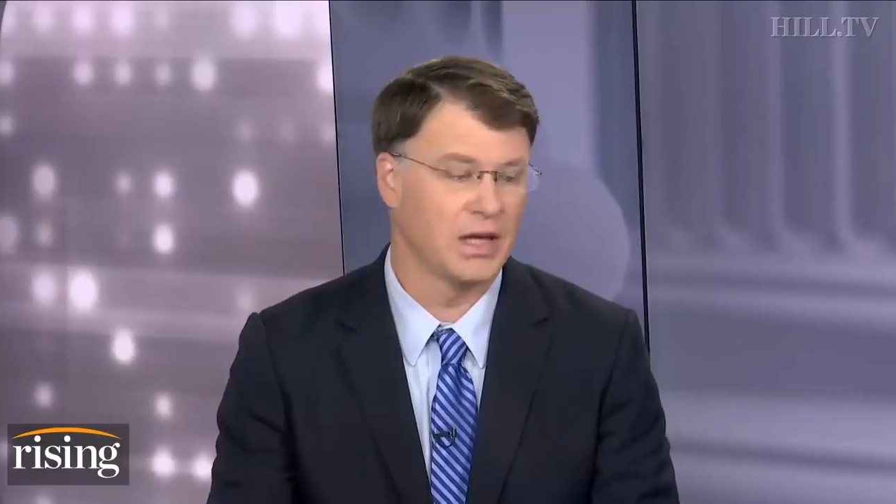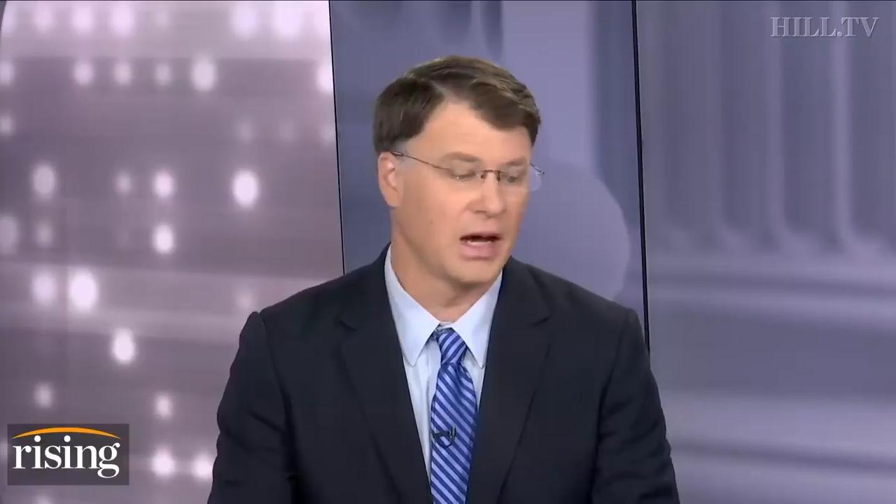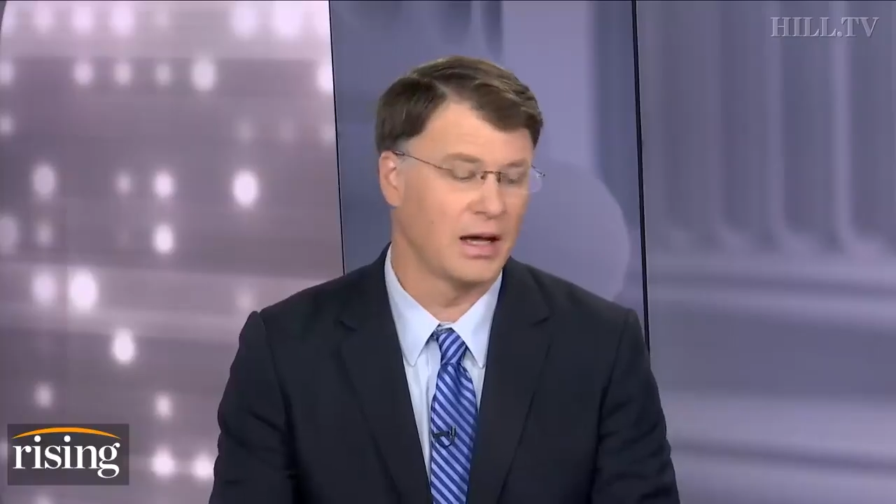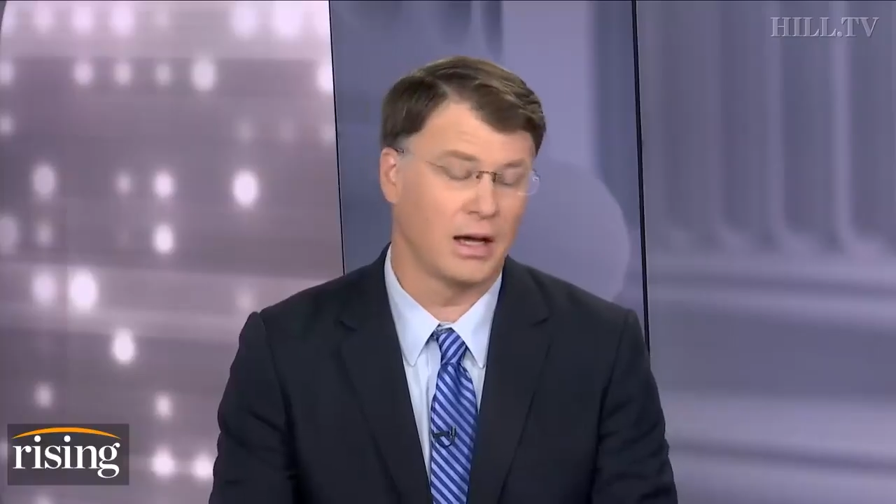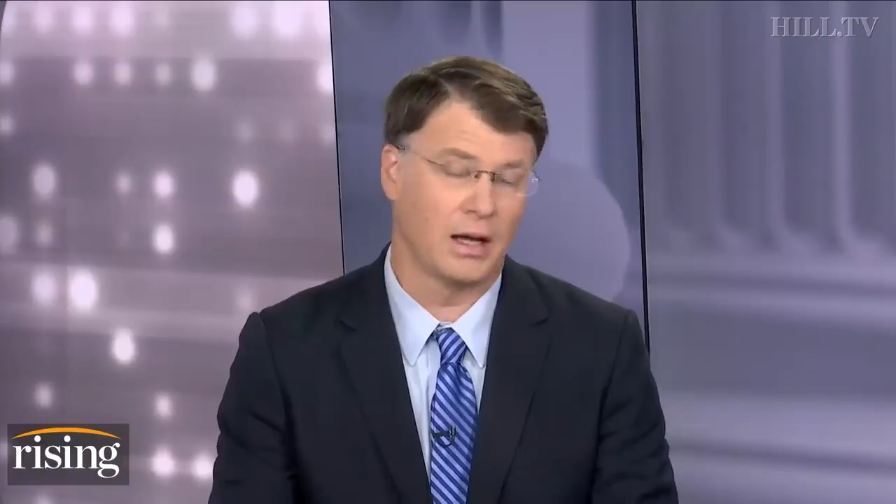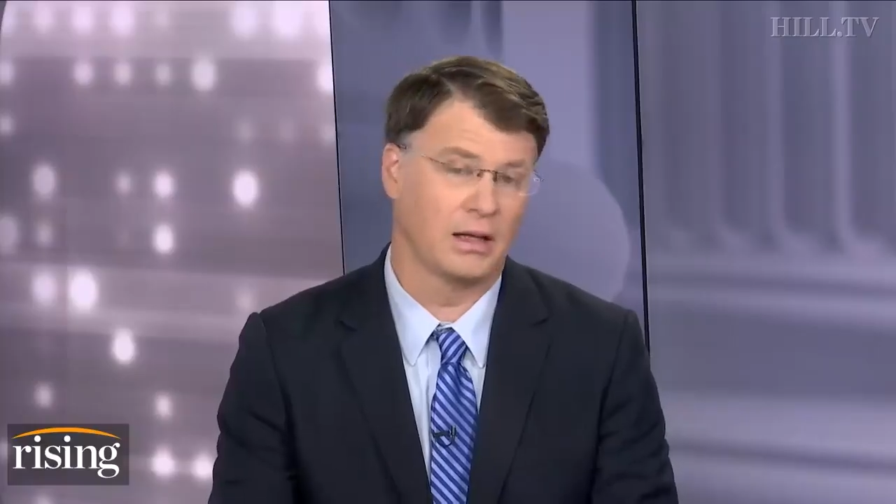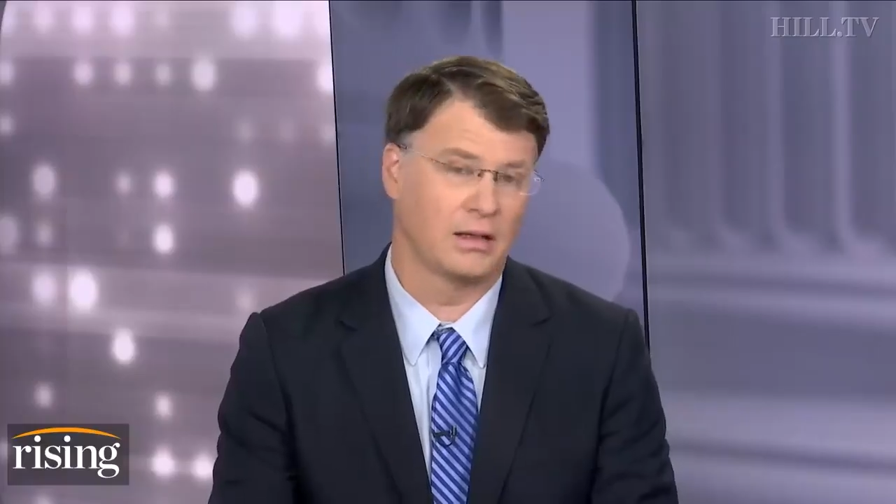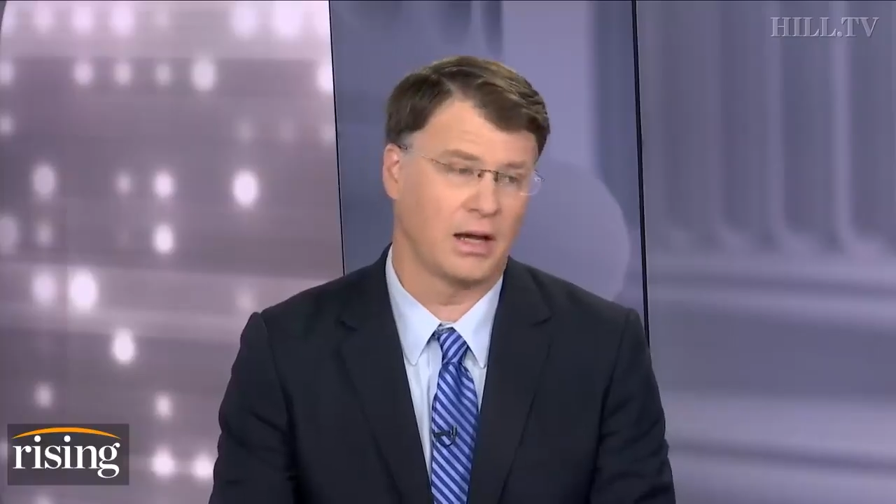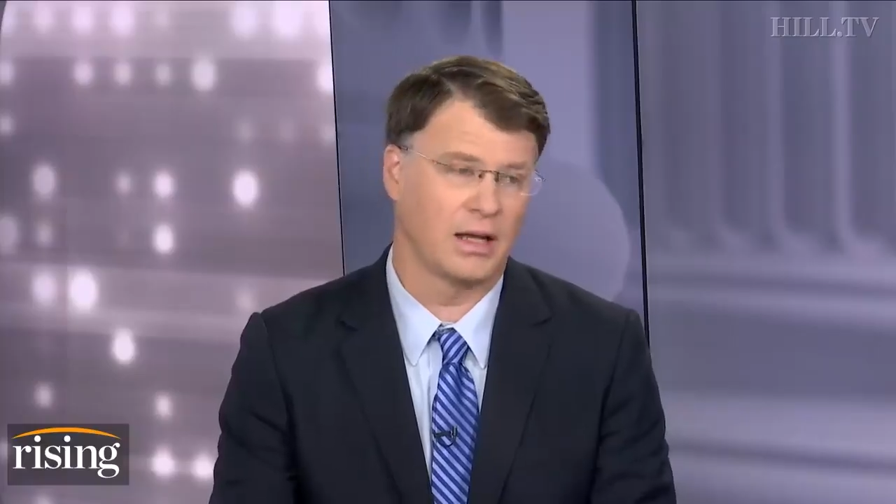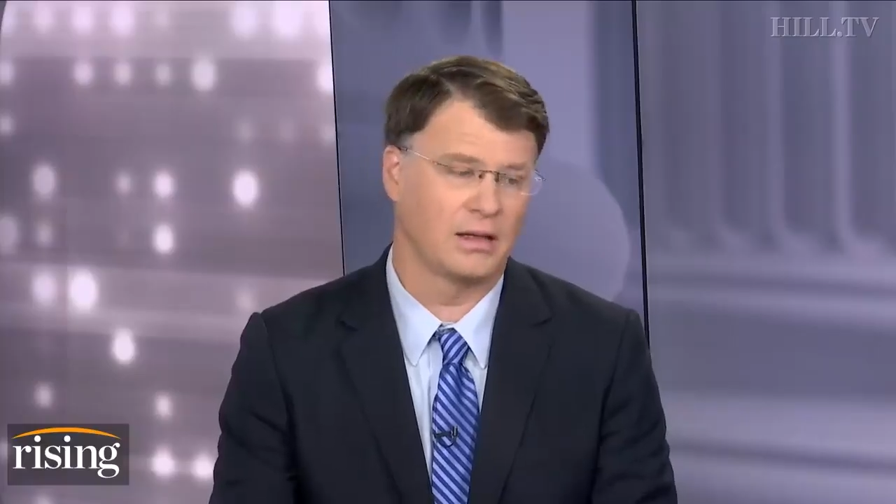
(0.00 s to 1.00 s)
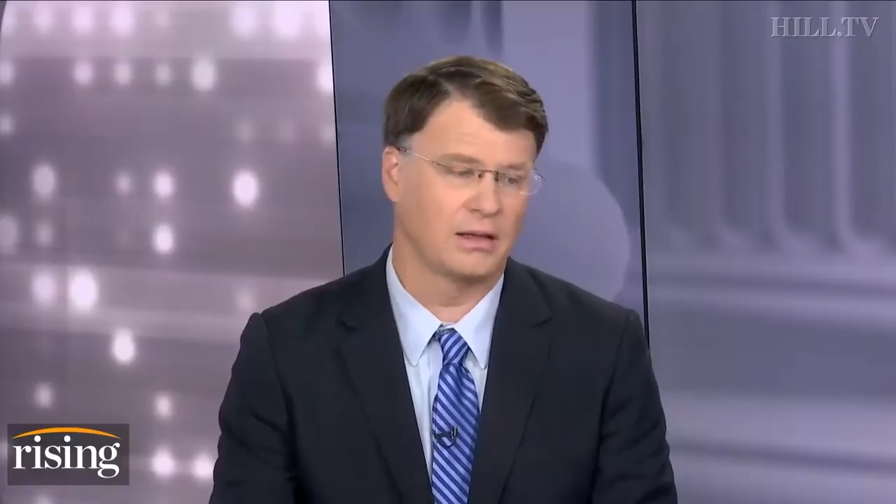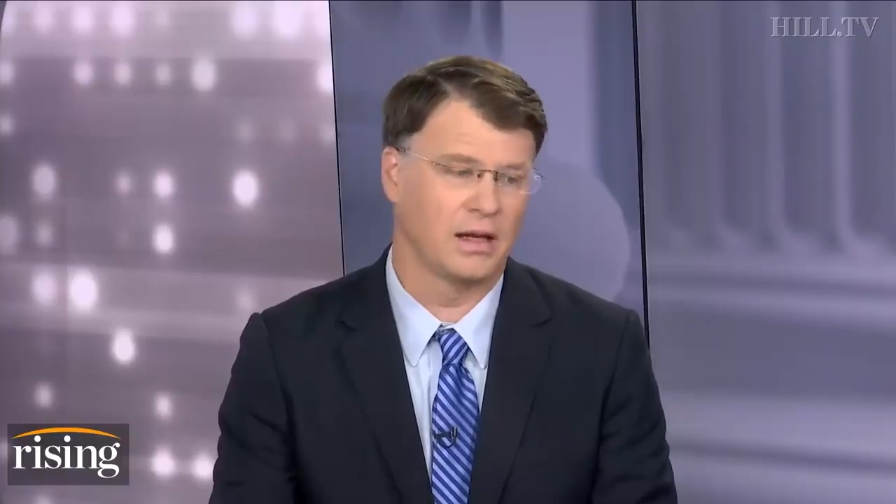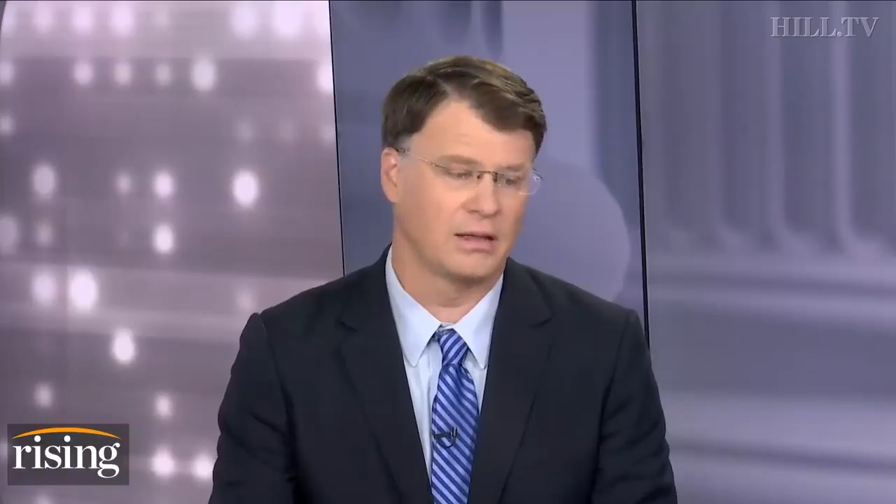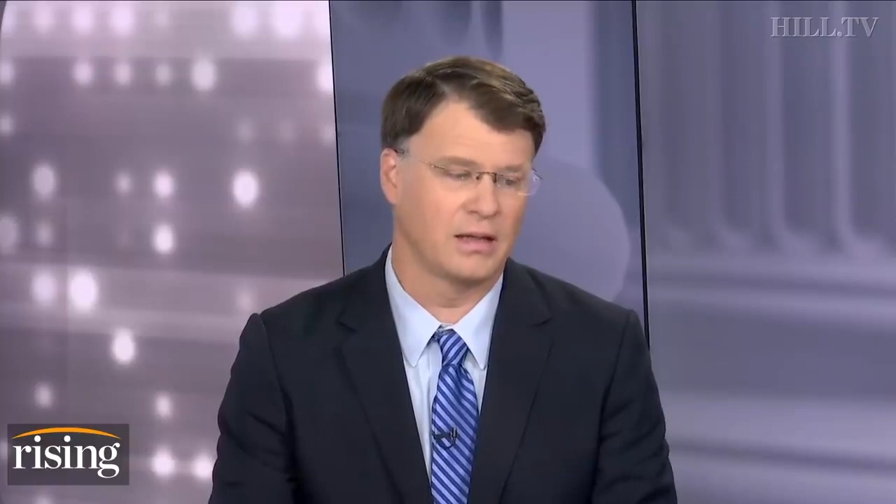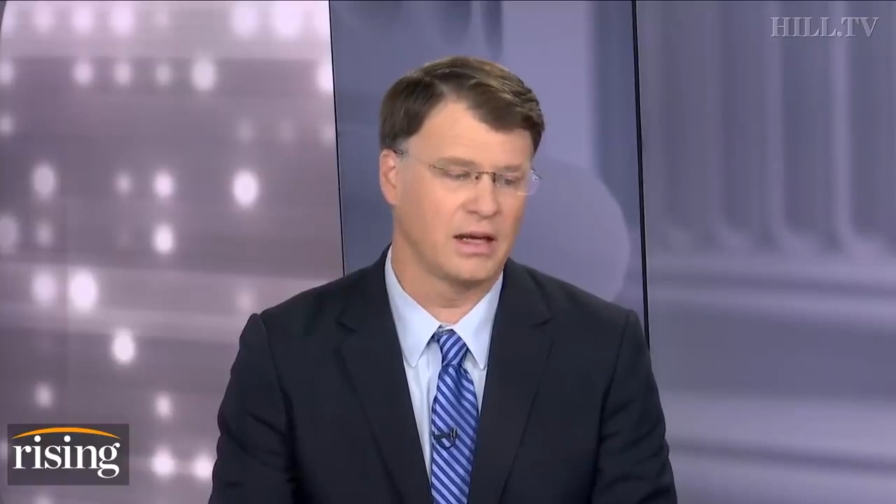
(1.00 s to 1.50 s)
yeah,
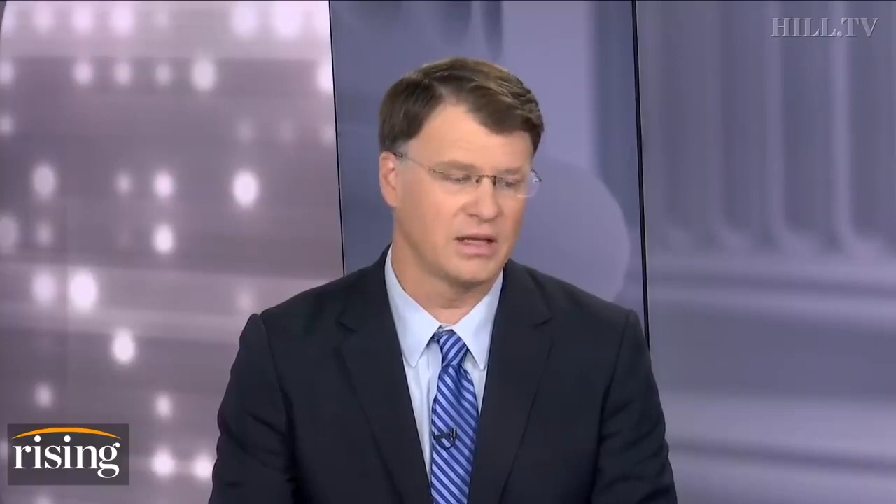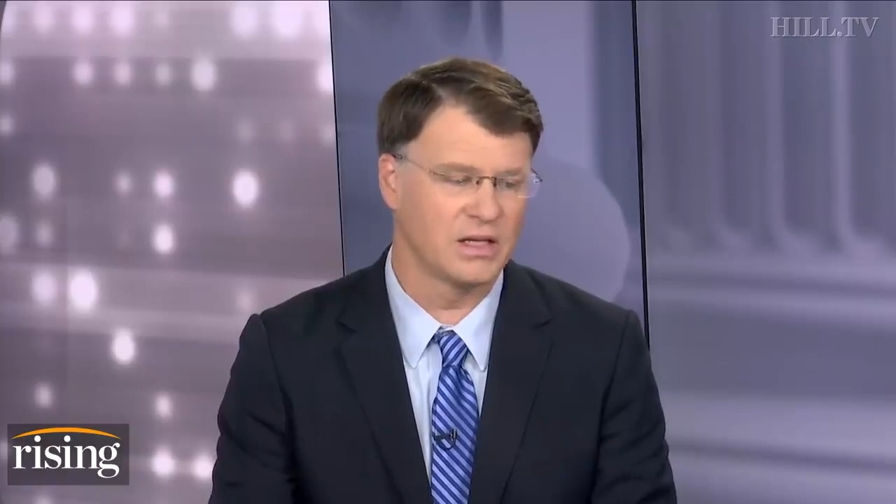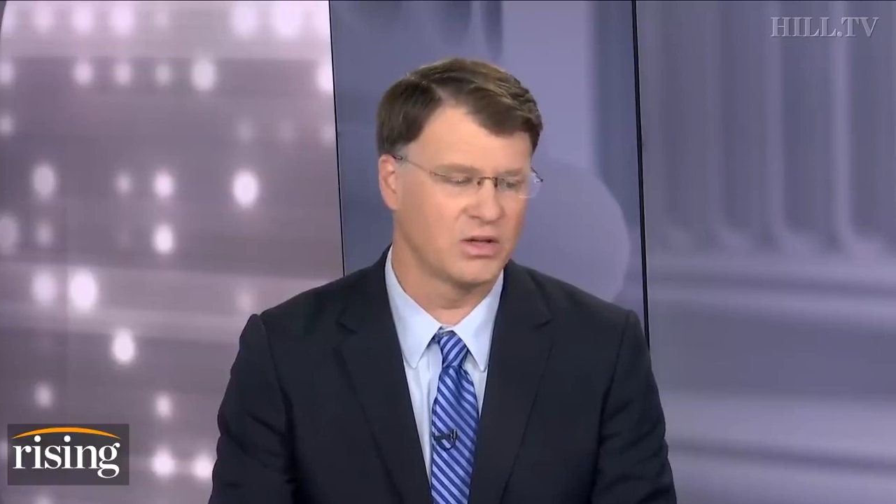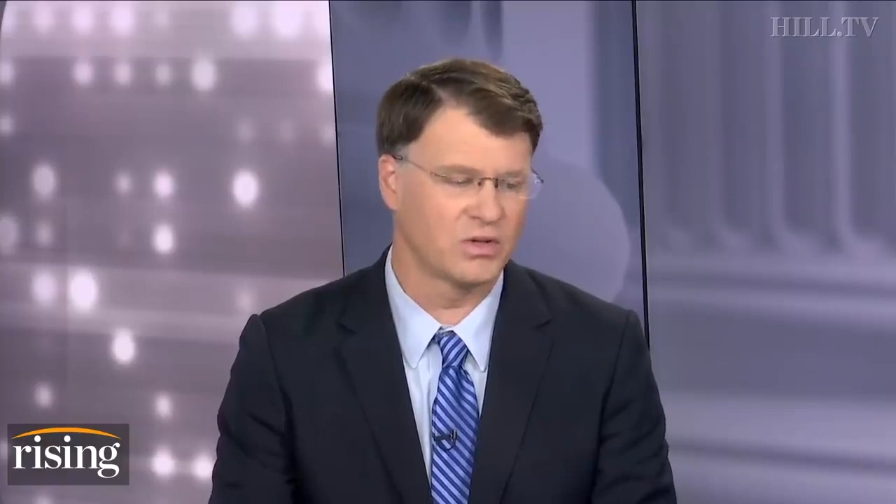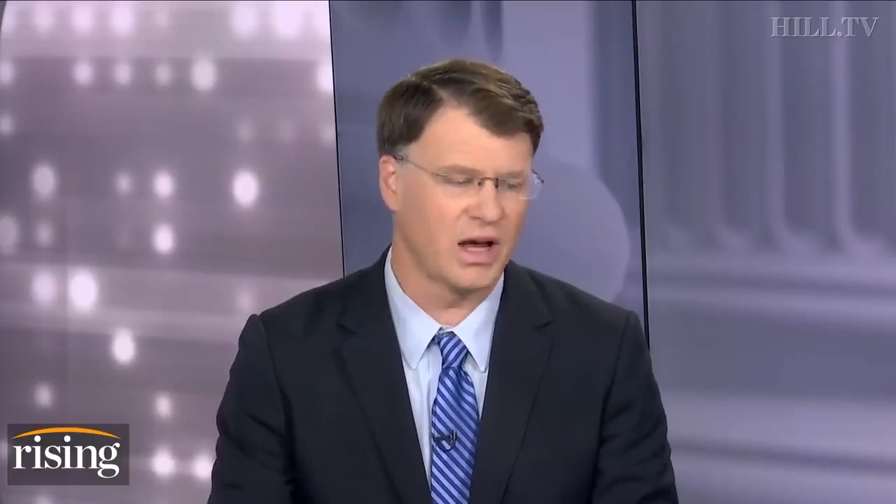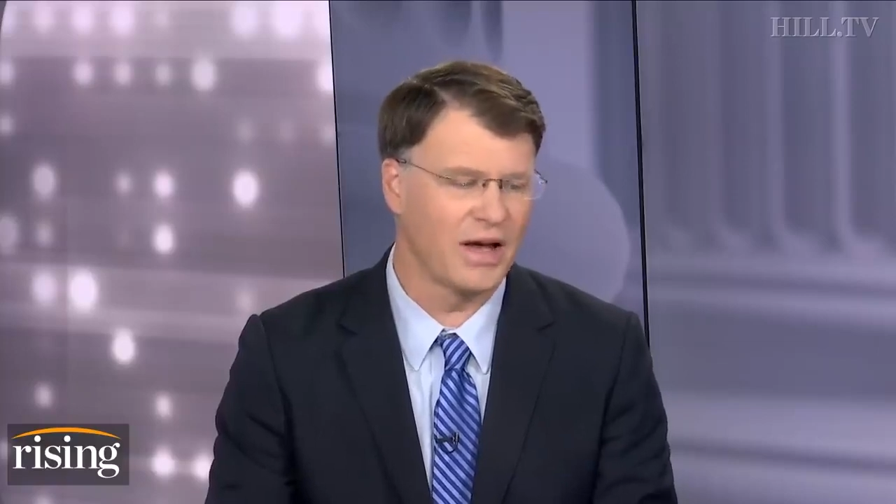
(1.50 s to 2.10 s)
it is interesting.